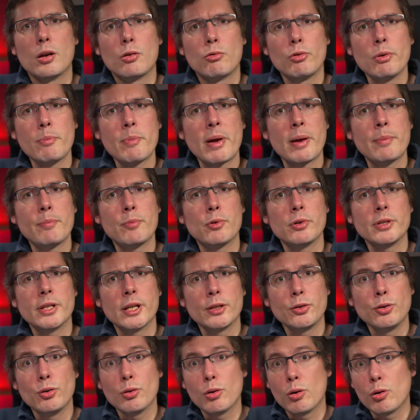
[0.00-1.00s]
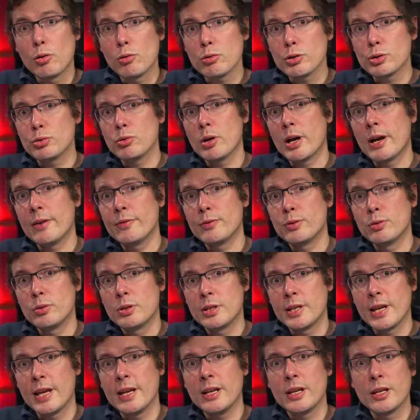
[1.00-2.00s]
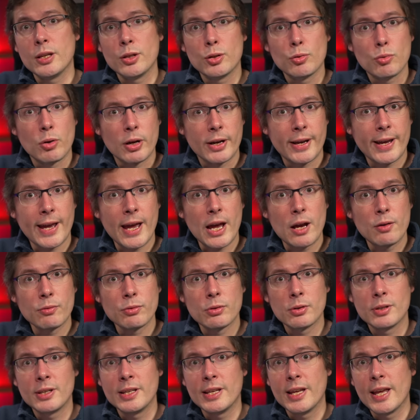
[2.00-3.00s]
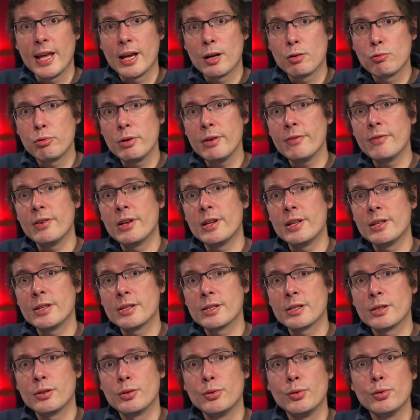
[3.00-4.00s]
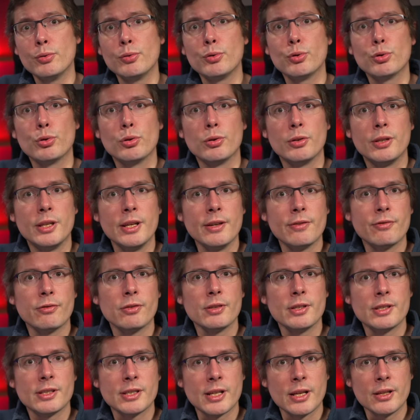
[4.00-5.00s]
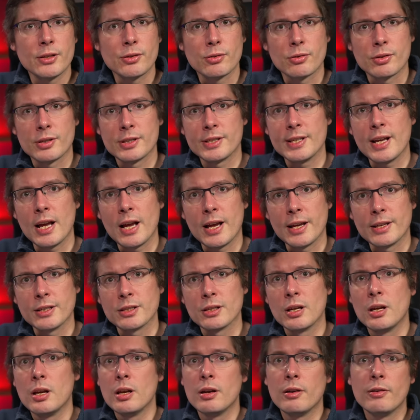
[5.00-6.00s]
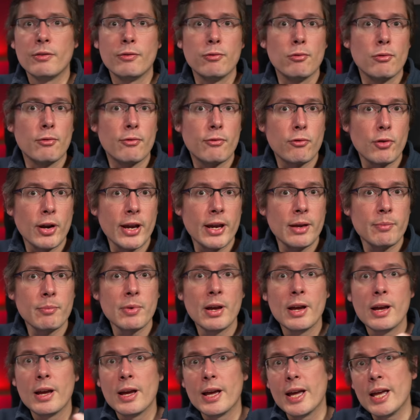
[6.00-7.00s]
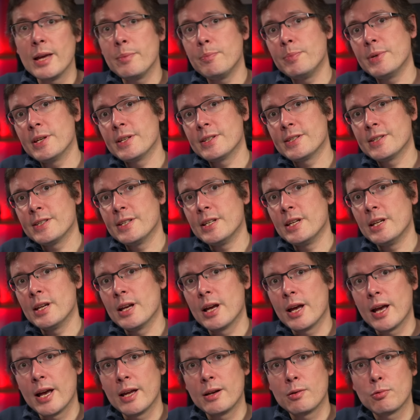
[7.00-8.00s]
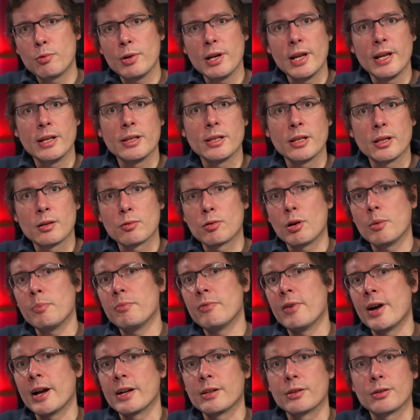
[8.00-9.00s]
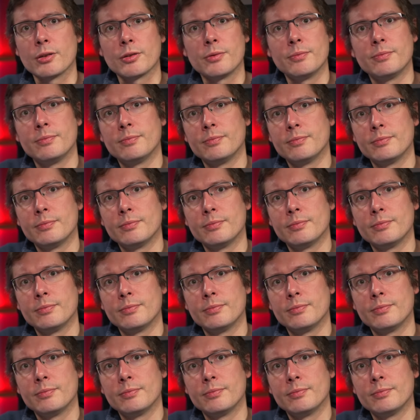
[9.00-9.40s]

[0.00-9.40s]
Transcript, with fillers: Remember that you also have to take into account the equivalence due to the different sensor size, full frame, APS-C and related crop factor.